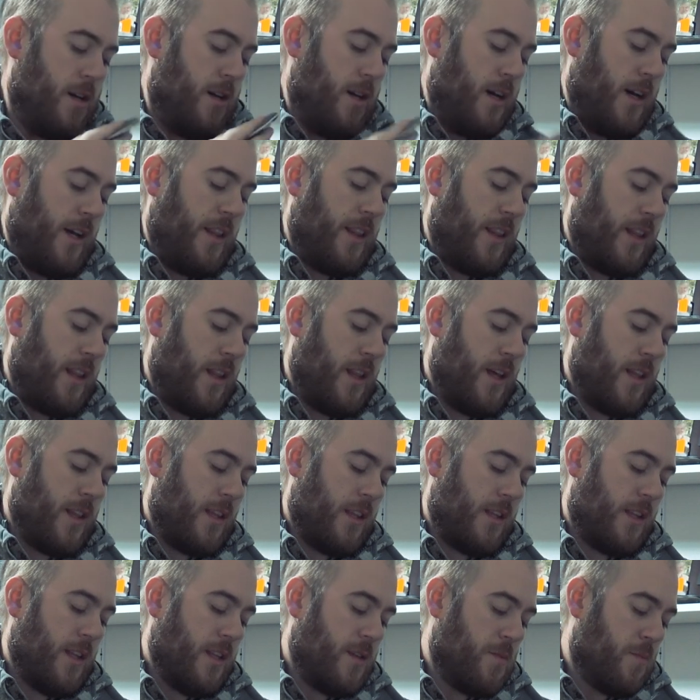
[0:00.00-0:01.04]
And I
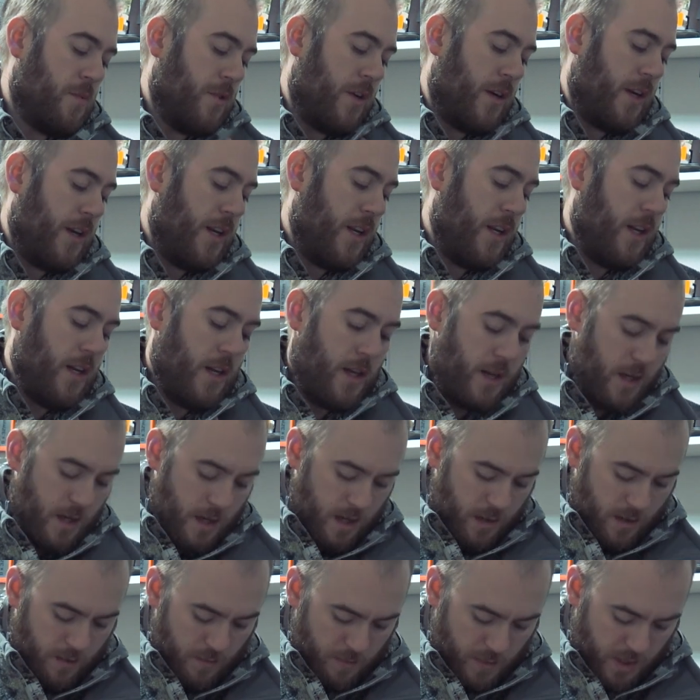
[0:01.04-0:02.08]
think that's pretty neat
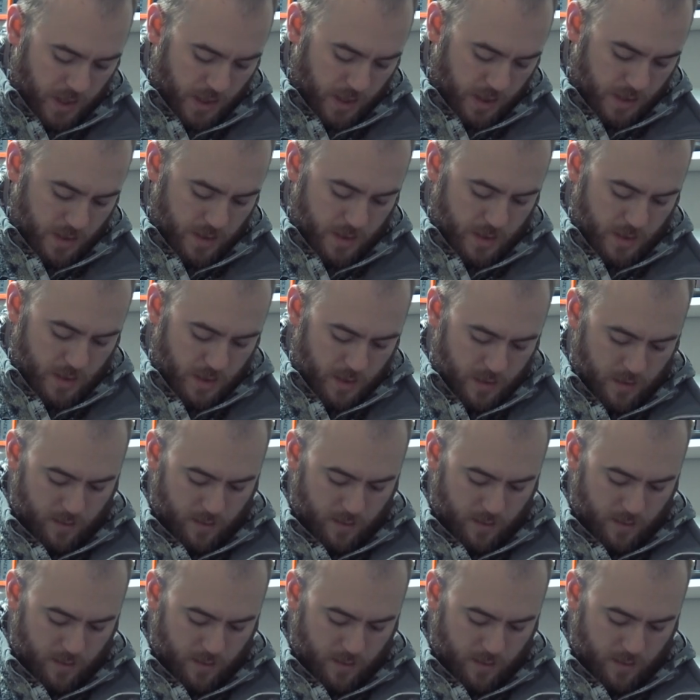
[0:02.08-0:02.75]
because